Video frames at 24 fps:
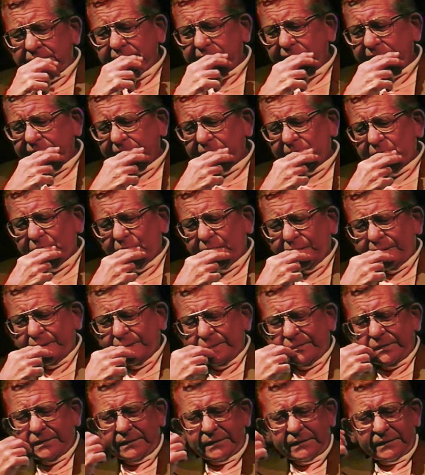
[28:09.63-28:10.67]
And he would say,
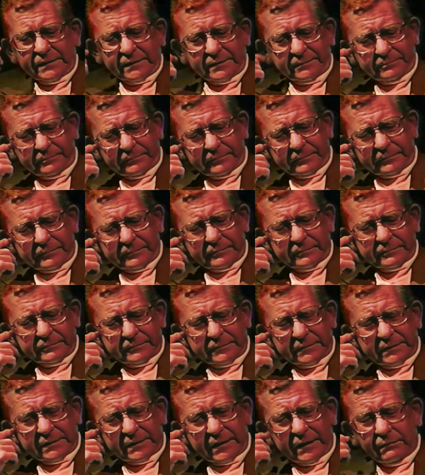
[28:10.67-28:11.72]
yeah,
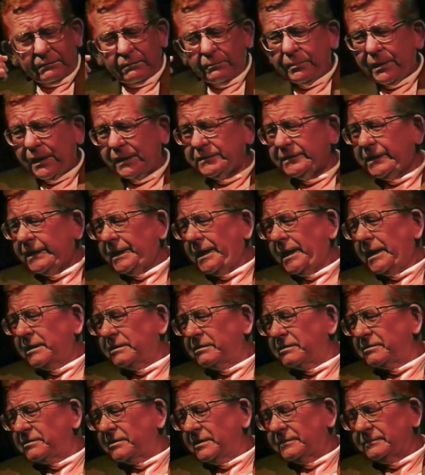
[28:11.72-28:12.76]
how
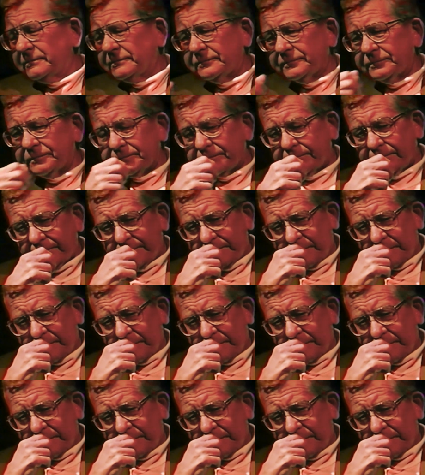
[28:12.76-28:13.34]
about the 8th?